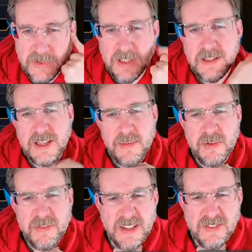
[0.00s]
You get a couple
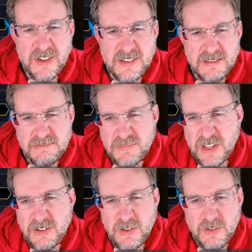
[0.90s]
of extras
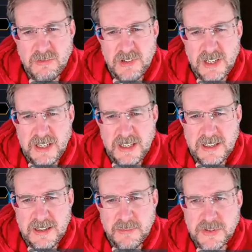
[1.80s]
that you don't really need
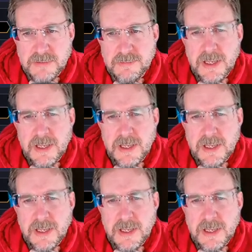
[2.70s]
at the bottom,